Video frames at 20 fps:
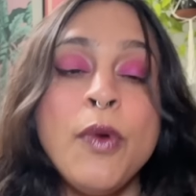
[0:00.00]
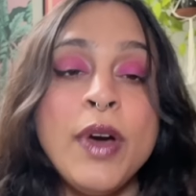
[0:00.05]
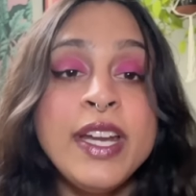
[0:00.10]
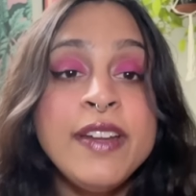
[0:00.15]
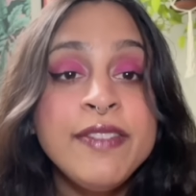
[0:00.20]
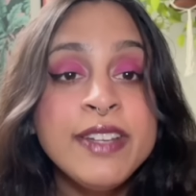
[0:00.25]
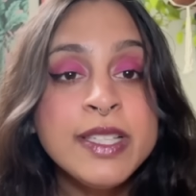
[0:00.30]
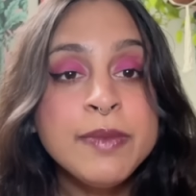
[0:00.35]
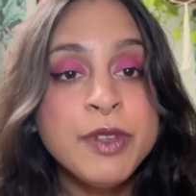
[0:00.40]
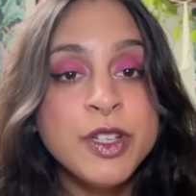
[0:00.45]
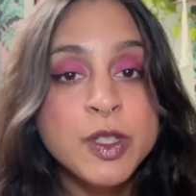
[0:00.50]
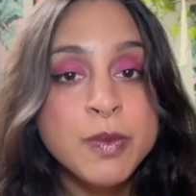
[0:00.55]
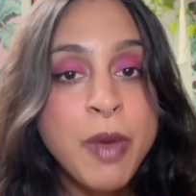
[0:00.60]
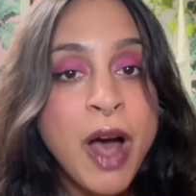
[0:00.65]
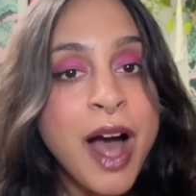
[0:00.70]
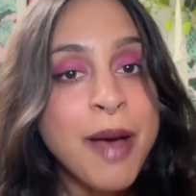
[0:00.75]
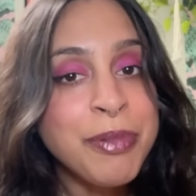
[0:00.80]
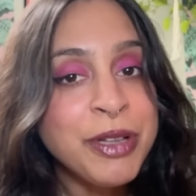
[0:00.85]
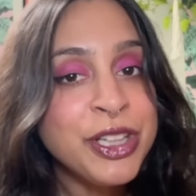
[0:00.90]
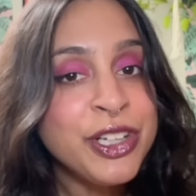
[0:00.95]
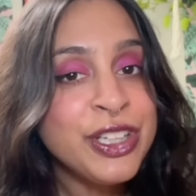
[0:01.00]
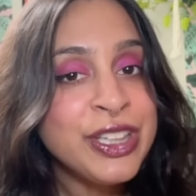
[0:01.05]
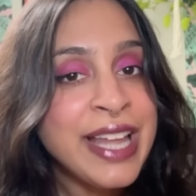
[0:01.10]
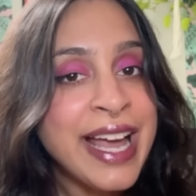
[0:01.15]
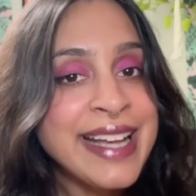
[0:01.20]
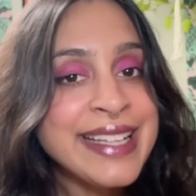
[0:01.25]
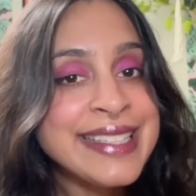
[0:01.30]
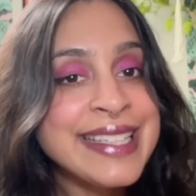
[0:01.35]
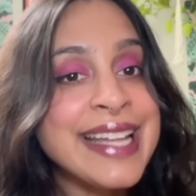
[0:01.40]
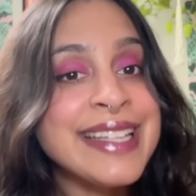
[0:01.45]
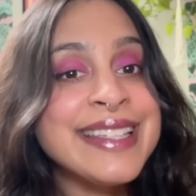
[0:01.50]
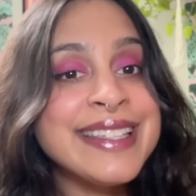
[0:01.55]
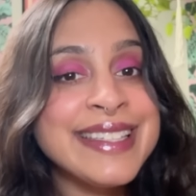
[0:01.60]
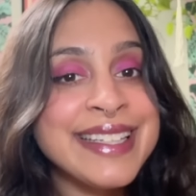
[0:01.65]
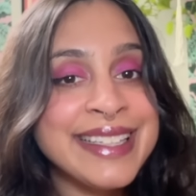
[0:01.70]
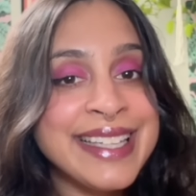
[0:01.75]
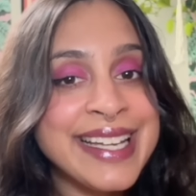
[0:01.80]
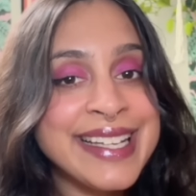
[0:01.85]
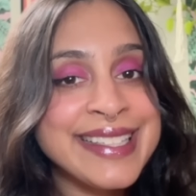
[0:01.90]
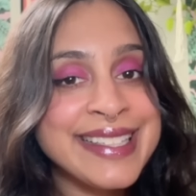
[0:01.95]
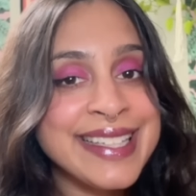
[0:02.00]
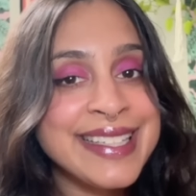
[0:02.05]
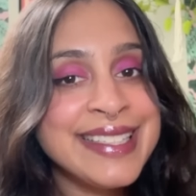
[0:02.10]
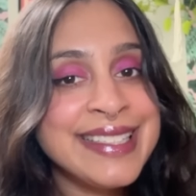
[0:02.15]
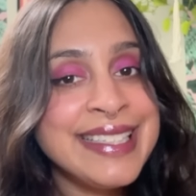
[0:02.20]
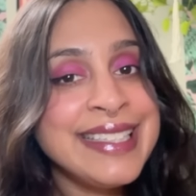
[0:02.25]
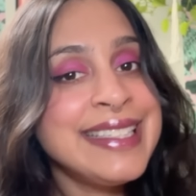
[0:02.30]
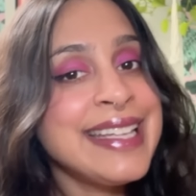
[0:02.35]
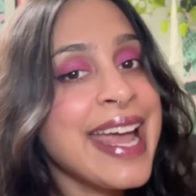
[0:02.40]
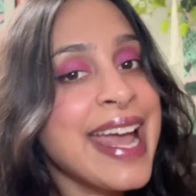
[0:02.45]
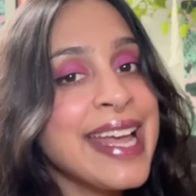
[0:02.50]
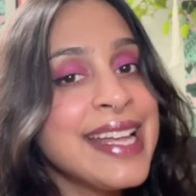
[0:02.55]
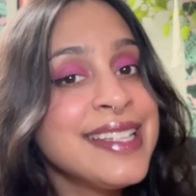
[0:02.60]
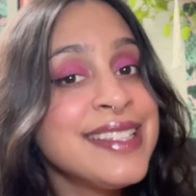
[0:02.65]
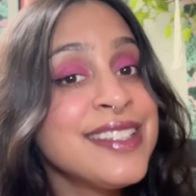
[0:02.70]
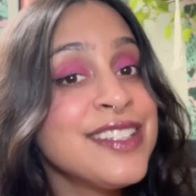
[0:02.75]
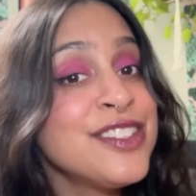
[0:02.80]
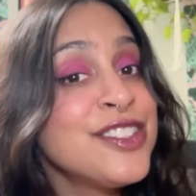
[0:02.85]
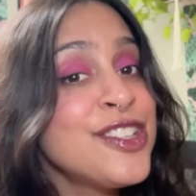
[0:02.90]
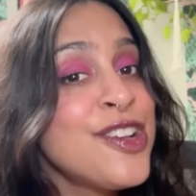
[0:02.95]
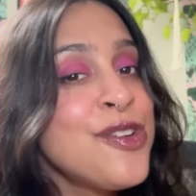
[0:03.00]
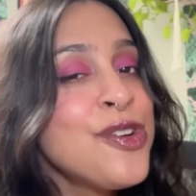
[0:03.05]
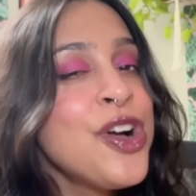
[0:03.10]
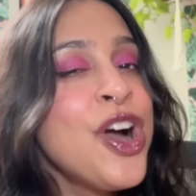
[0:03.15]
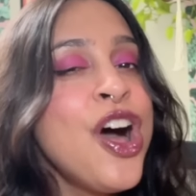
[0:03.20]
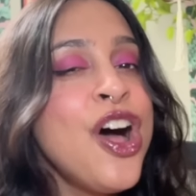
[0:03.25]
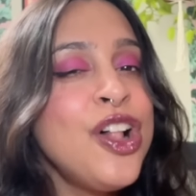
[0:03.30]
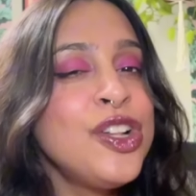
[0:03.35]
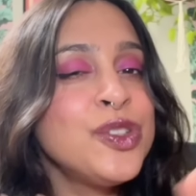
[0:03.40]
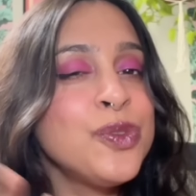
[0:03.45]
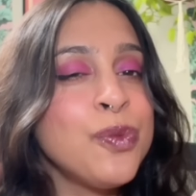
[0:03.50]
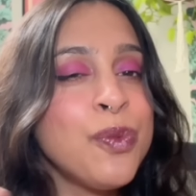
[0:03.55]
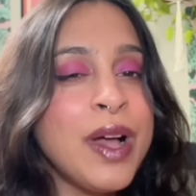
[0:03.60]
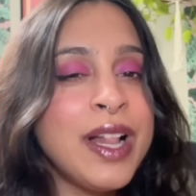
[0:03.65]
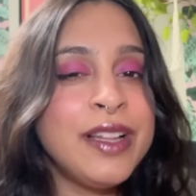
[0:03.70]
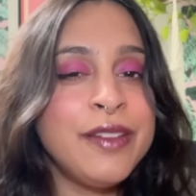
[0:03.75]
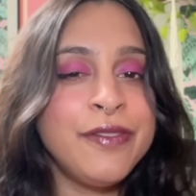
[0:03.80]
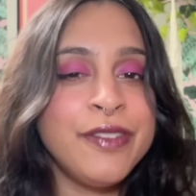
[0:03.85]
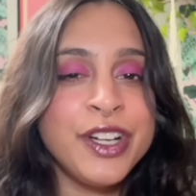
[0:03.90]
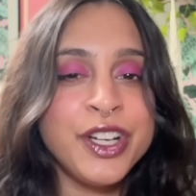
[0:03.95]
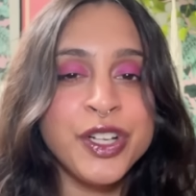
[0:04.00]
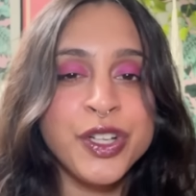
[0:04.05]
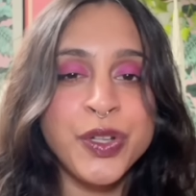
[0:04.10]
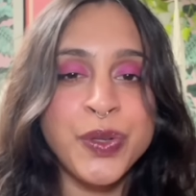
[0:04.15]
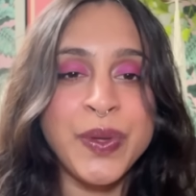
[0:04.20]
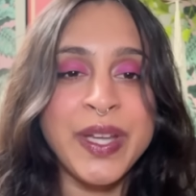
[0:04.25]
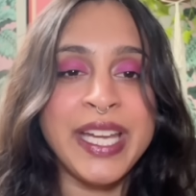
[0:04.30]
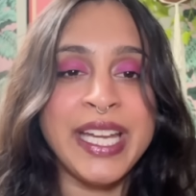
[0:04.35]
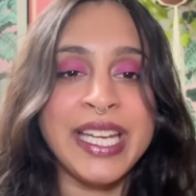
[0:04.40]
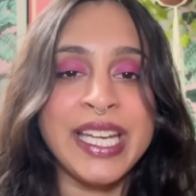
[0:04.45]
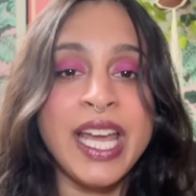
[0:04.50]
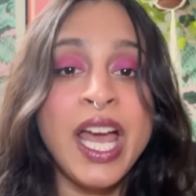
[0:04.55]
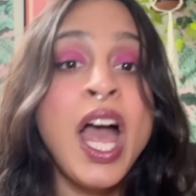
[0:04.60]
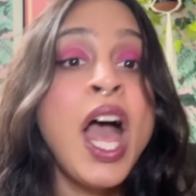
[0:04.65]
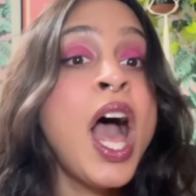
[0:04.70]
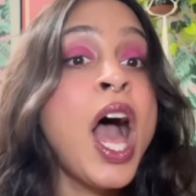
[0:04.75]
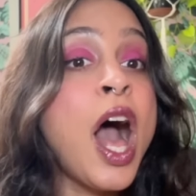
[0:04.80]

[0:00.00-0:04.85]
One of his most popular lies that still exists today is the so-called welfare queen.